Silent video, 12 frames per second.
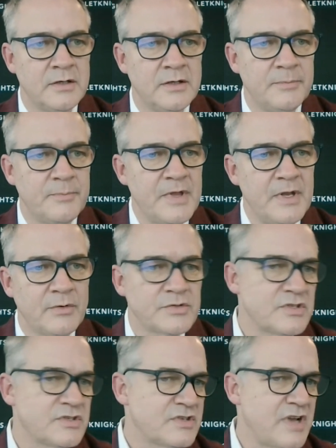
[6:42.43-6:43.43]
um, you know,
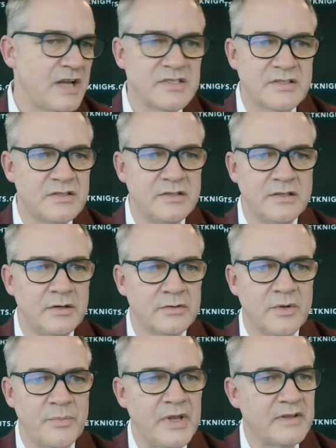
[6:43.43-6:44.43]
it's just nice, you
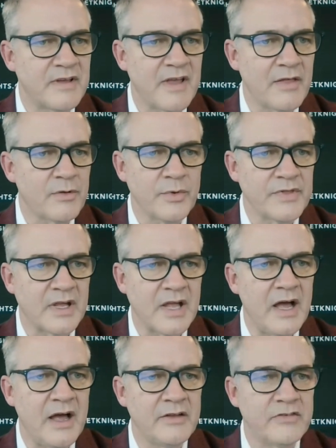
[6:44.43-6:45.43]
know, to be together with the
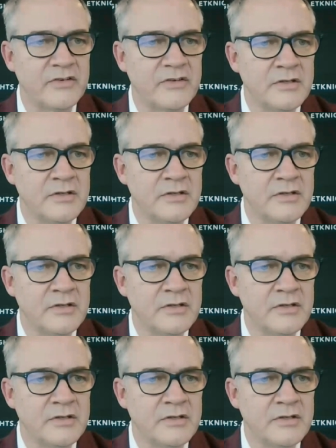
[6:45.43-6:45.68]
guys.